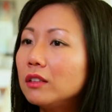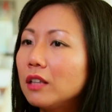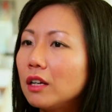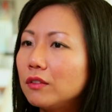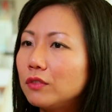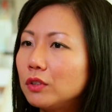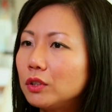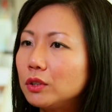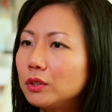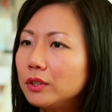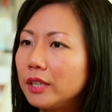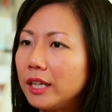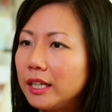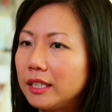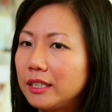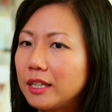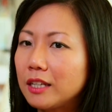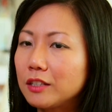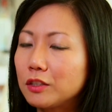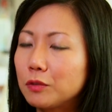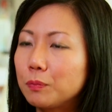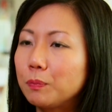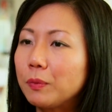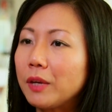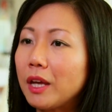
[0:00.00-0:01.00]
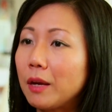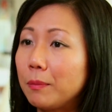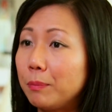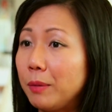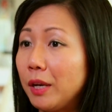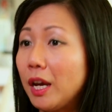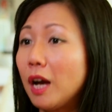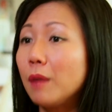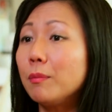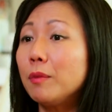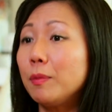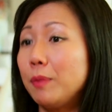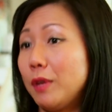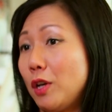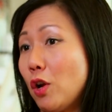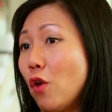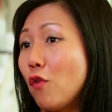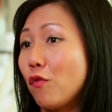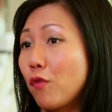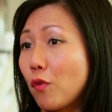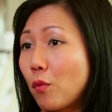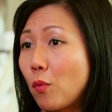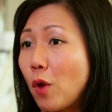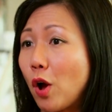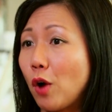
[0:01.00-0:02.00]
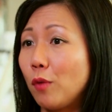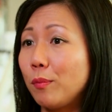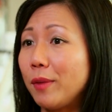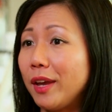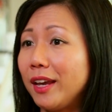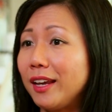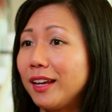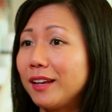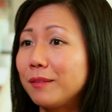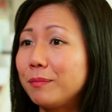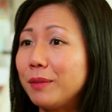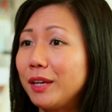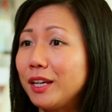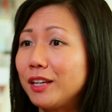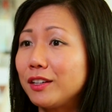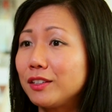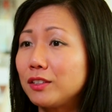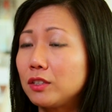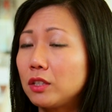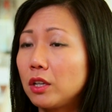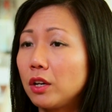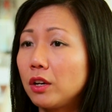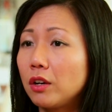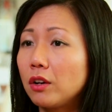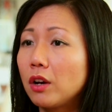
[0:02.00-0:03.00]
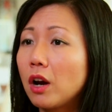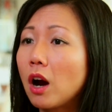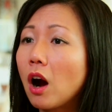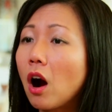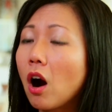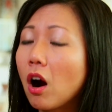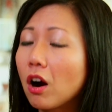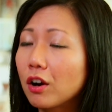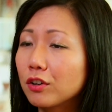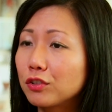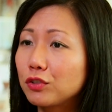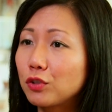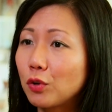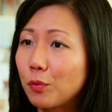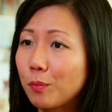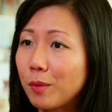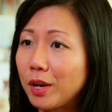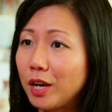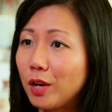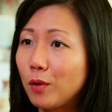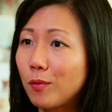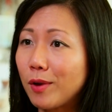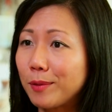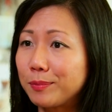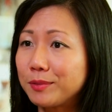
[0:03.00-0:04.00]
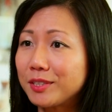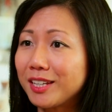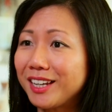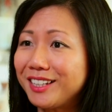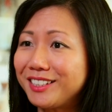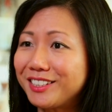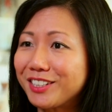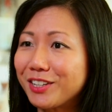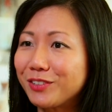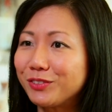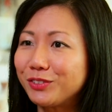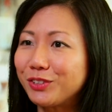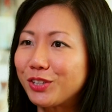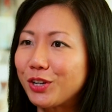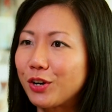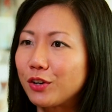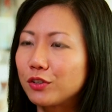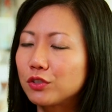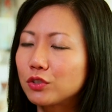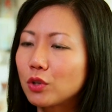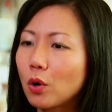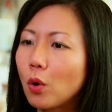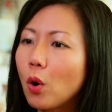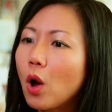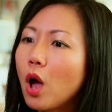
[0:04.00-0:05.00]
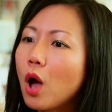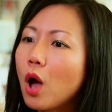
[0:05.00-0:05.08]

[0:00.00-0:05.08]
level, it does become a bit overwhelming because there are so many websites out there. So